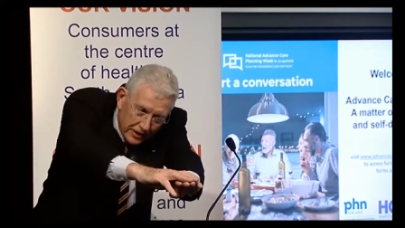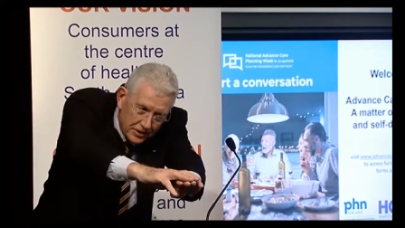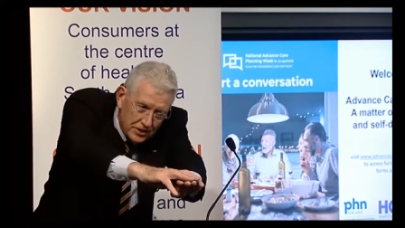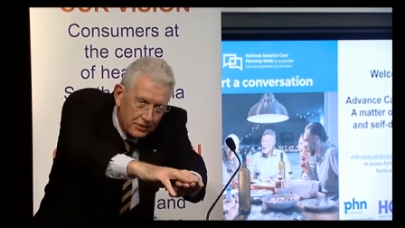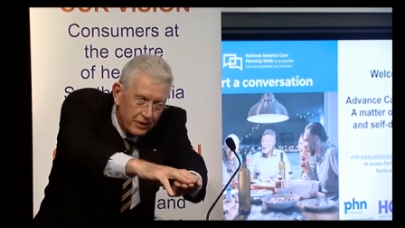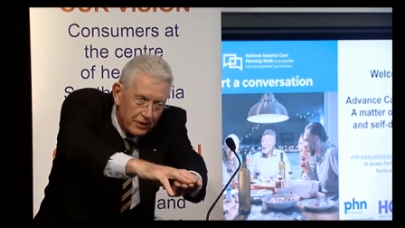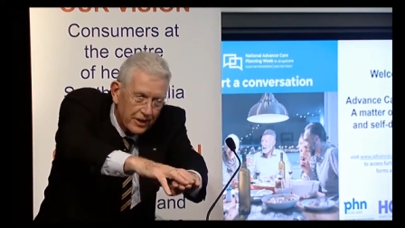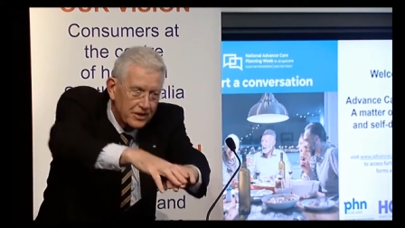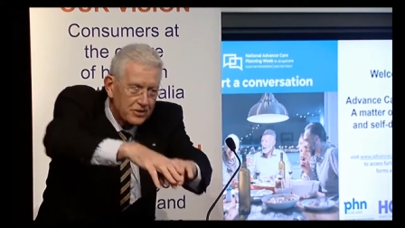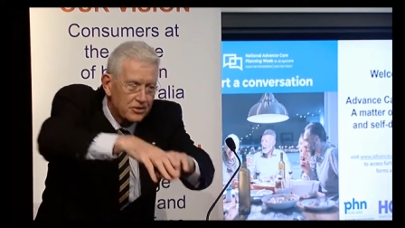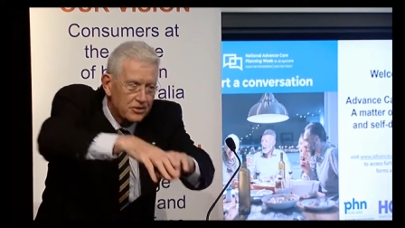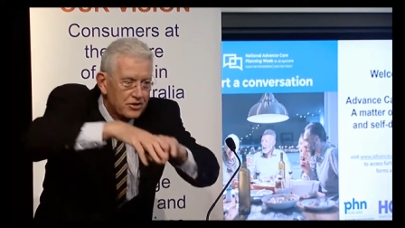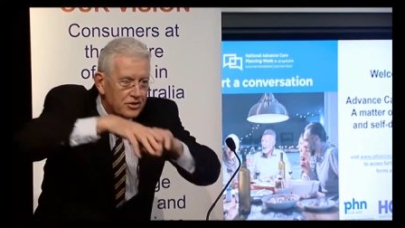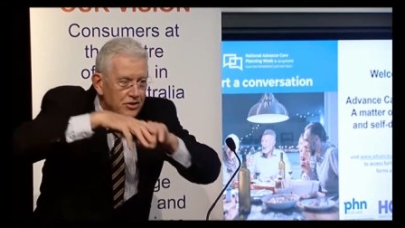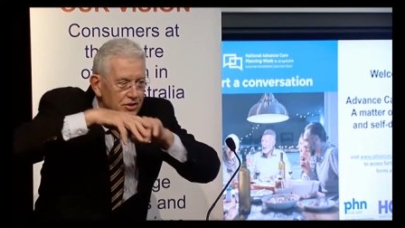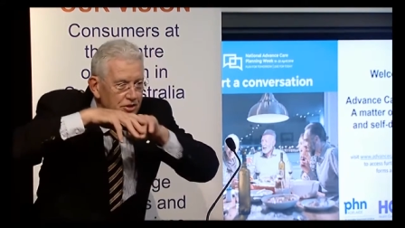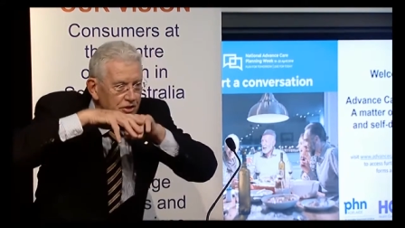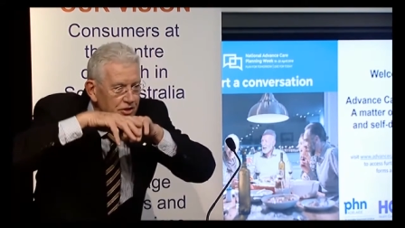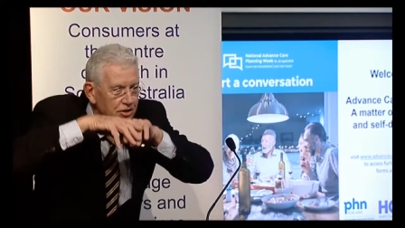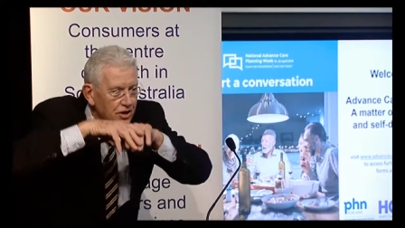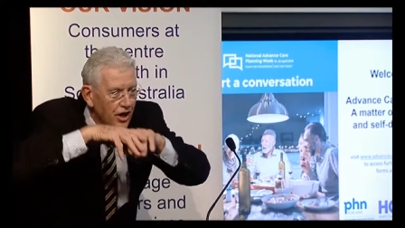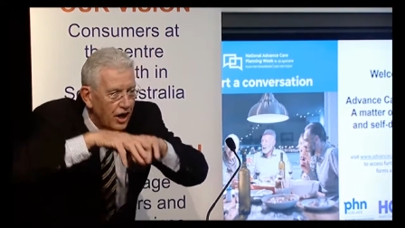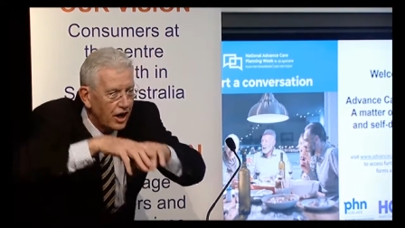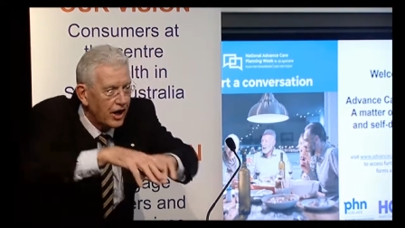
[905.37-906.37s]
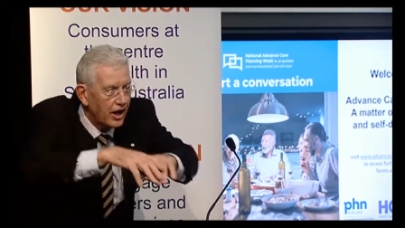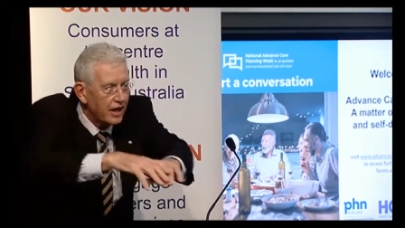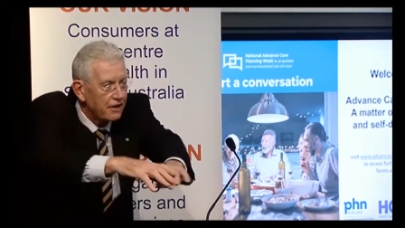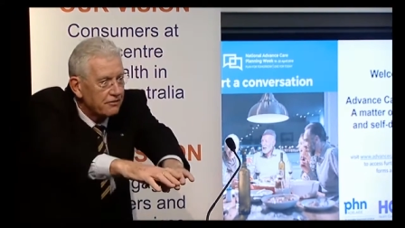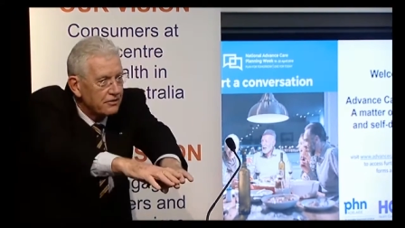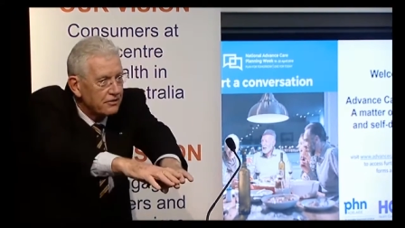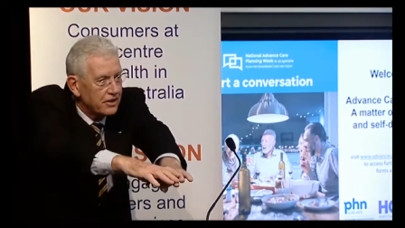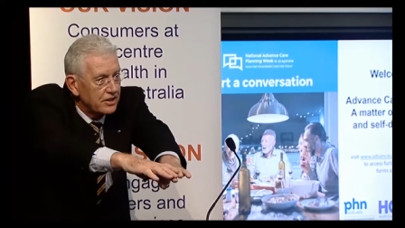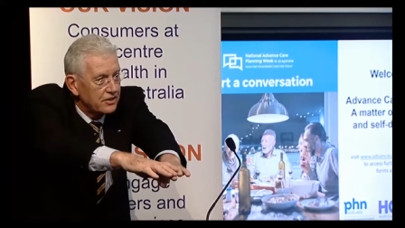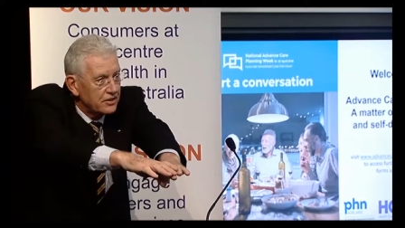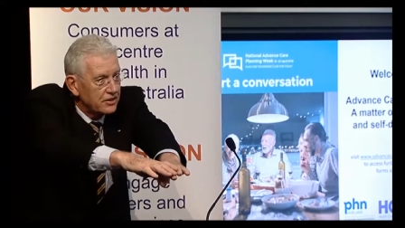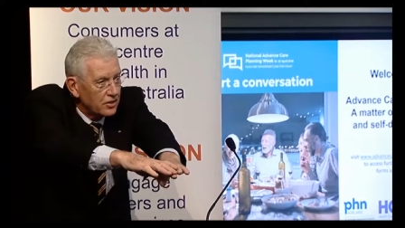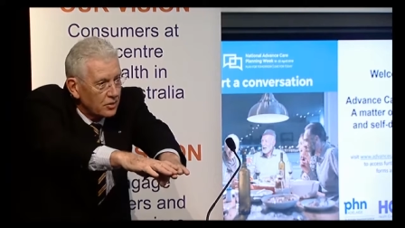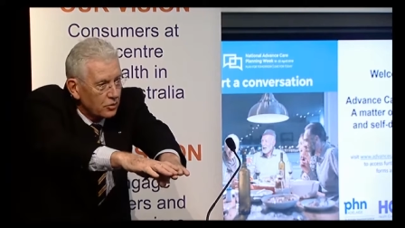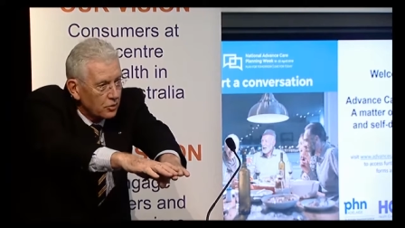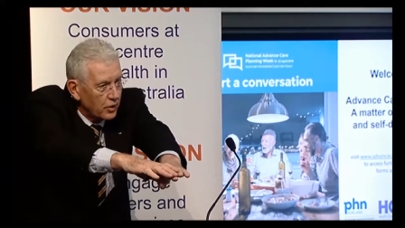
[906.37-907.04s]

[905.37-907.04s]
So I dived into the